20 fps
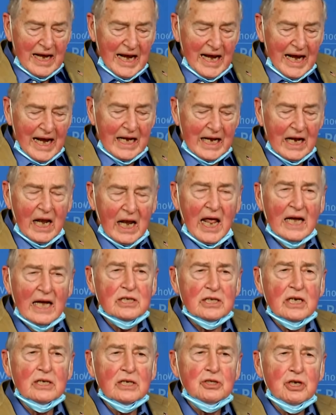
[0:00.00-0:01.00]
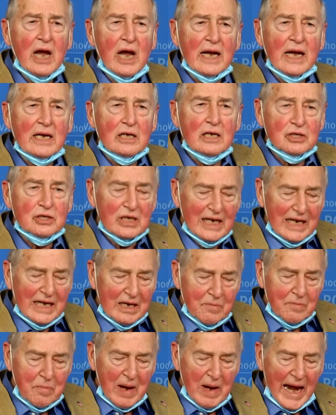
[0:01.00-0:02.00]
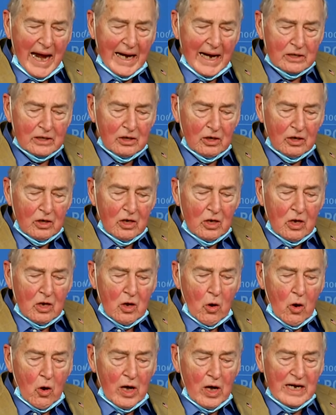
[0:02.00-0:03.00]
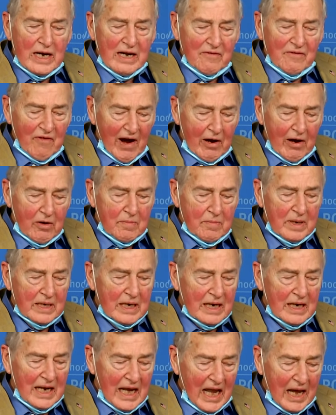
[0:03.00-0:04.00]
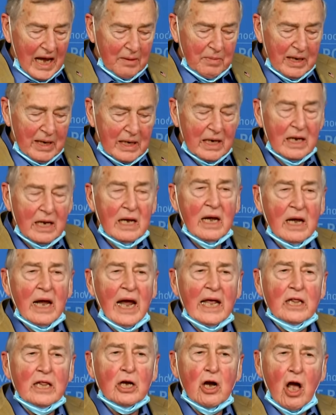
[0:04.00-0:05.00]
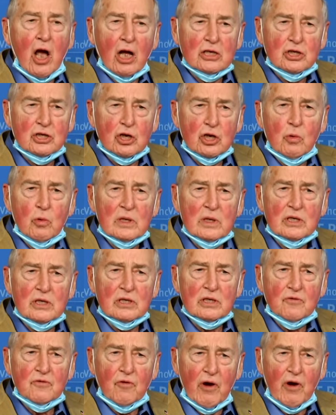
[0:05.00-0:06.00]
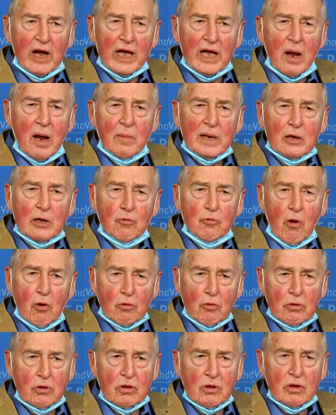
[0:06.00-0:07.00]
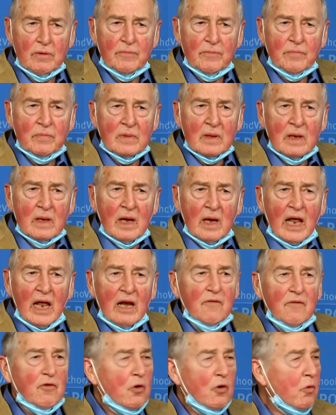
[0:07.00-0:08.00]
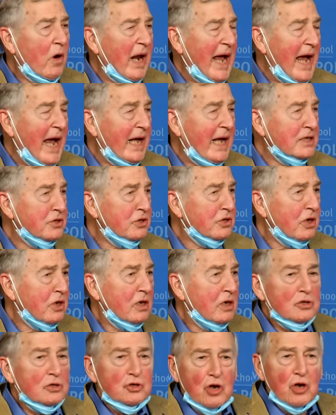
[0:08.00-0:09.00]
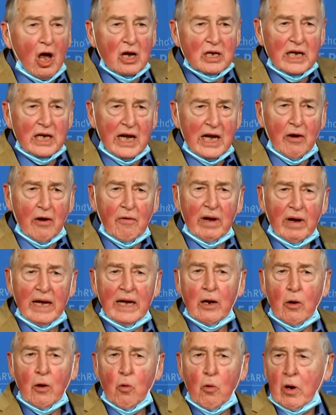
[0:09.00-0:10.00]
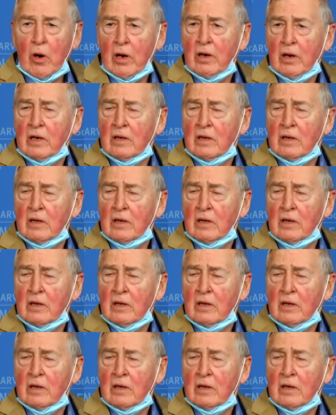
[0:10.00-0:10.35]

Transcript: impact on environment, climate, and the consequences for economic growth. And if you were to ask John Kerry or John Holdren,